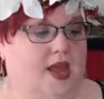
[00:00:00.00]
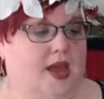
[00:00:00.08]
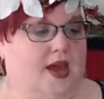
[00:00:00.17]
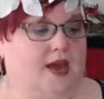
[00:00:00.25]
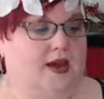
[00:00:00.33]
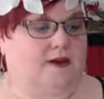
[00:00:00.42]

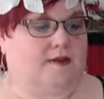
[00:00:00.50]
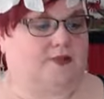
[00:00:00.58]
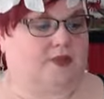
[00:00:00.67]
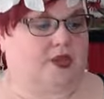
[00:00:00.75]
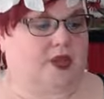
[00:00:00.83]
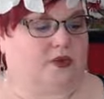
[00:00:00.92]

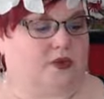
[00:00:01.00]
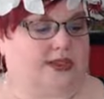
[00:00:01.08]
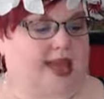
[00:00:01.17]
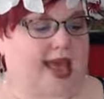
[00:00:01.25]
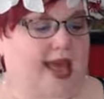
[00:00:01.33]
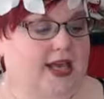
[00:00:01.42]
Um, it was
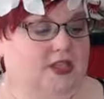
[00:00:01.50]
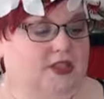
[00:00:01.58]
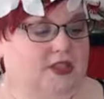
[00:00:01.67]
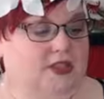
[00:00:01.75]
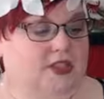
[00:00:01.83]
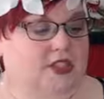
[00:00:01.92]

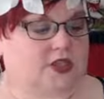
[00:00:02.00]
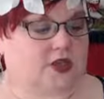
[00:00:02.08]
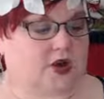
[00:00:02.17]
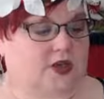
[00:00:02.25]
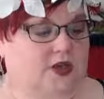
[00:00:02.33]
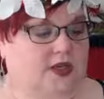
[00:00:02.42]
actually
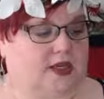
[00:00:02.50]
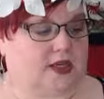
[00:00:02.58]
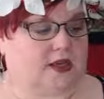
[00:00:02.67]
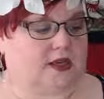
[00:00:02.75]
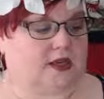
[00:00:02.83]
started,